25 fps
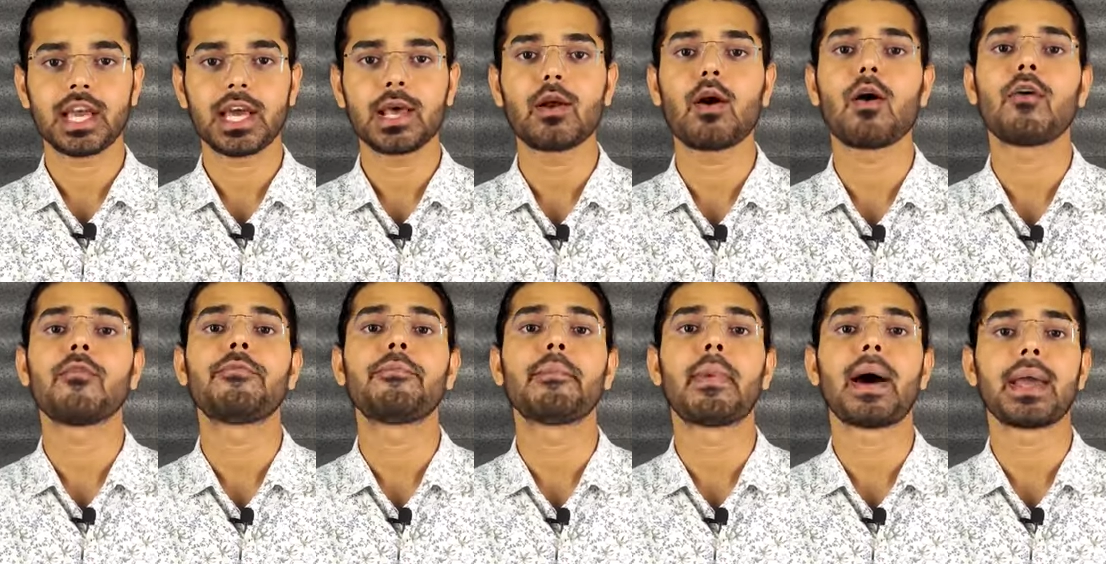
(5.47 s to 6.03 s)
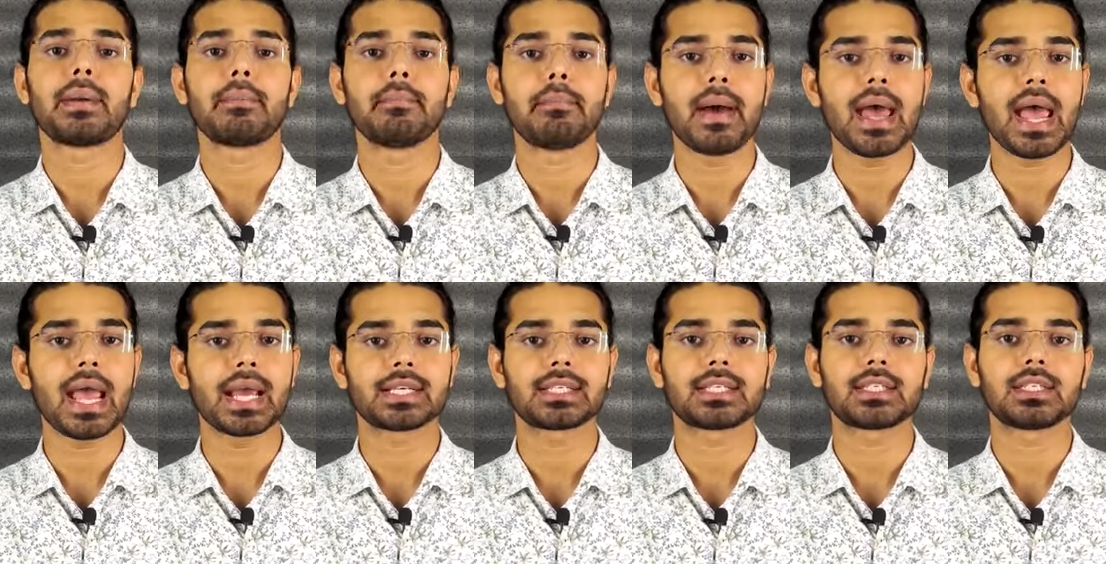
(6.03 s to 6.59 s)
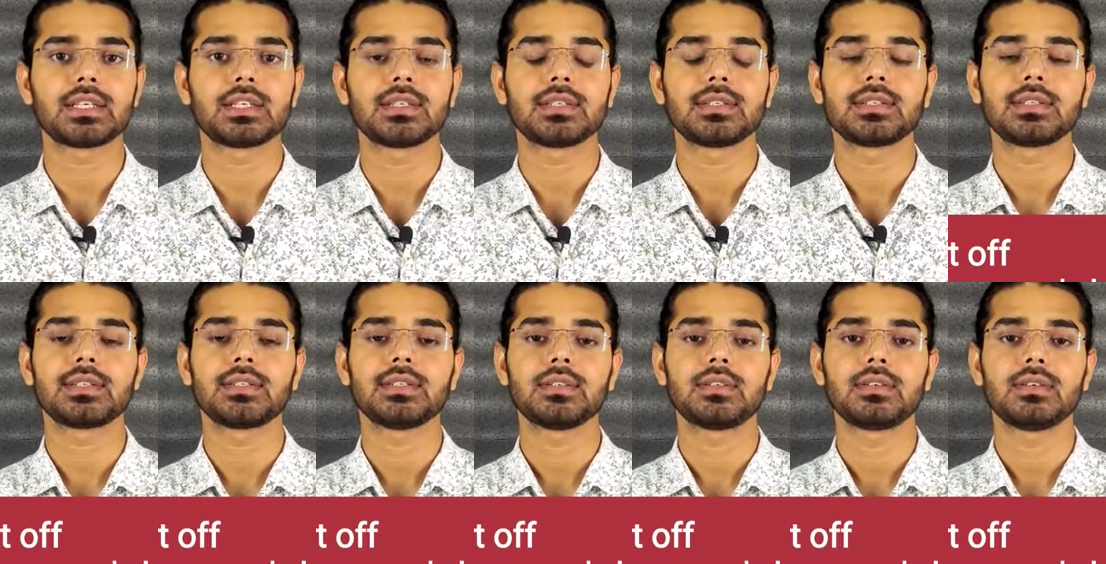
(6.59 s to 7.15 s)
get off my back.
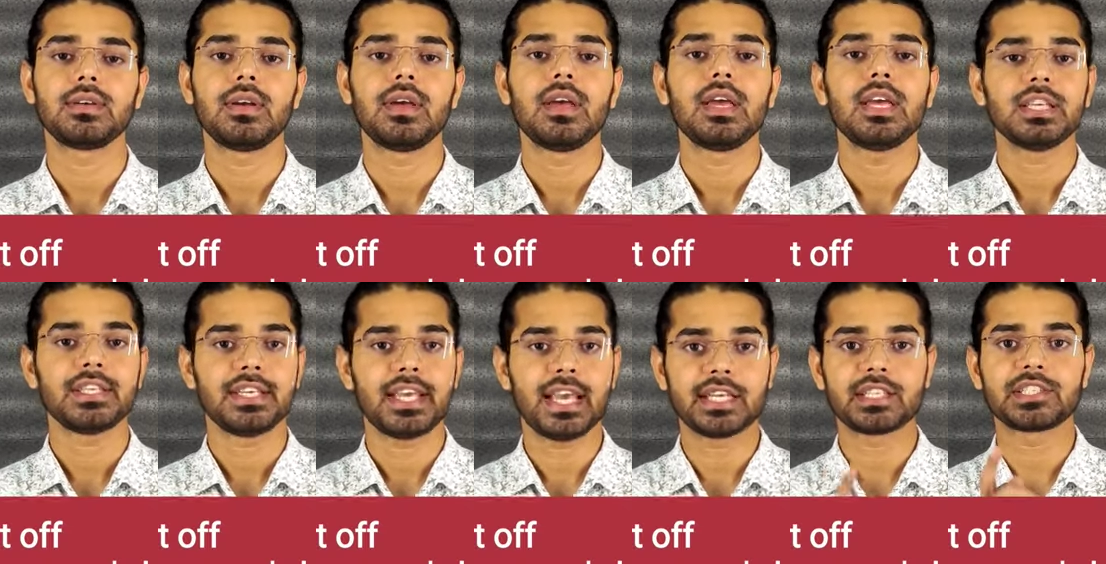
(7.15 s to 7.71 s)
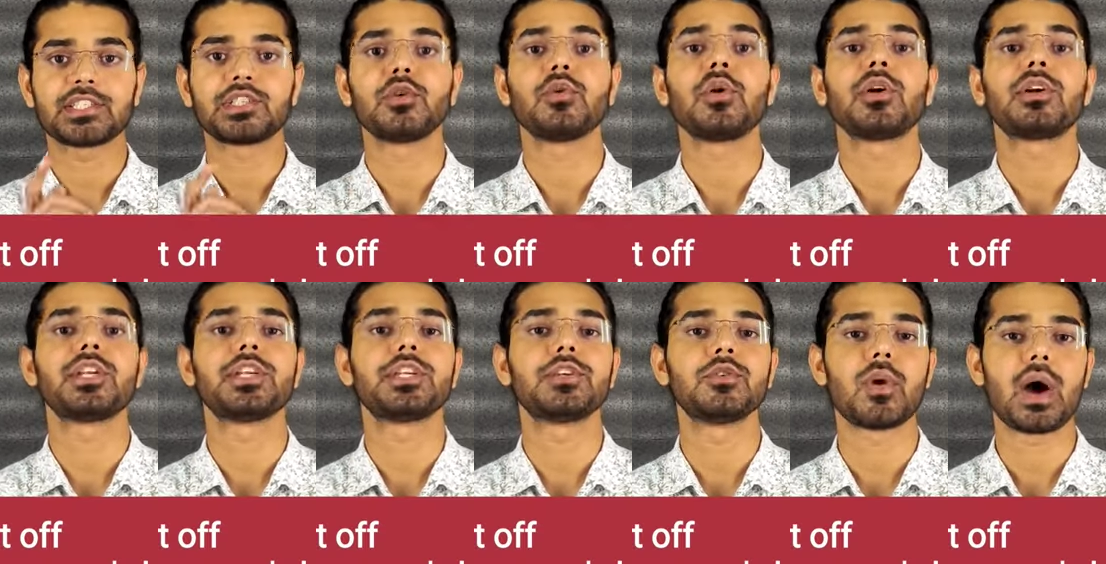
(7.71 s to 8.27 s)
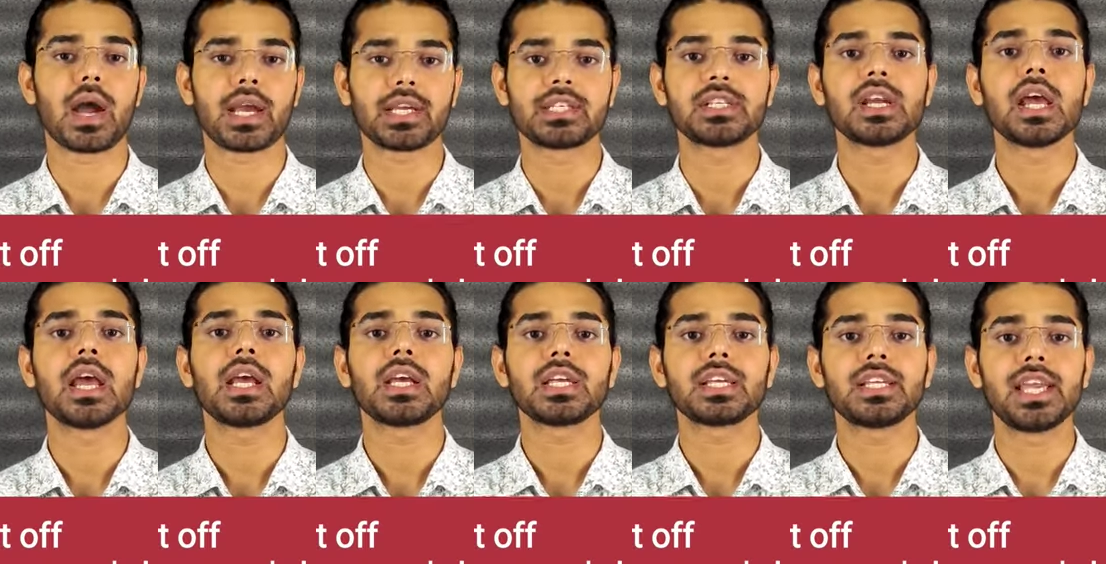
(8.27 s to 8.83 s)
Yes, you heard it right.